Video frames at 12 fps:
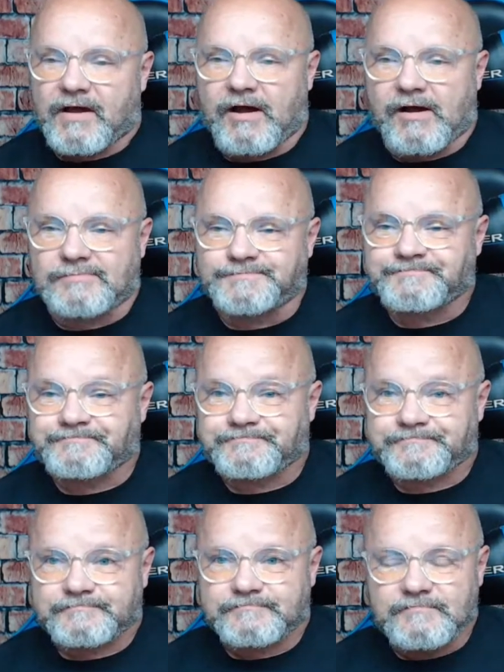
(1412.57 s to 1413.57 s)
Um,
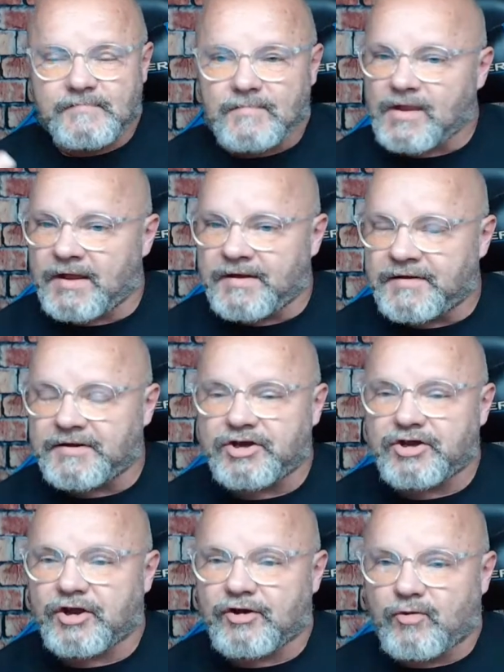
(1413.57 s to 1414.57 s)
and then
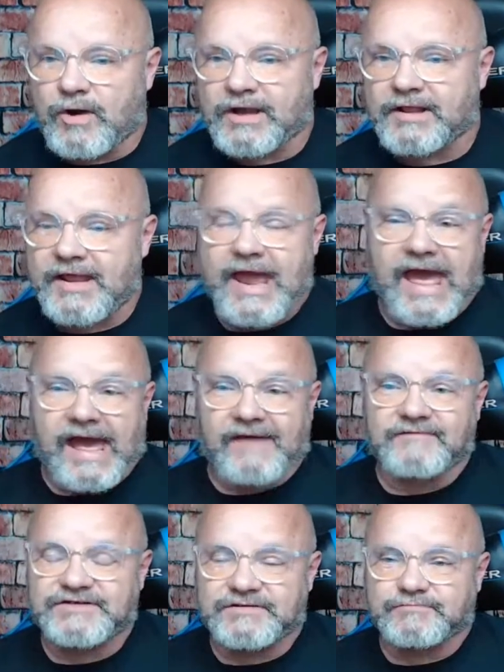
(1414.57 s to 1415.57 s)
you can quickly
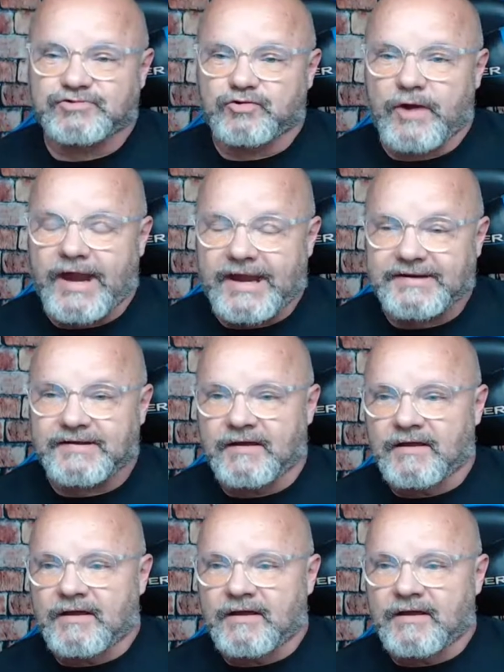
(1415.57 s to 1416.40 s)
have some great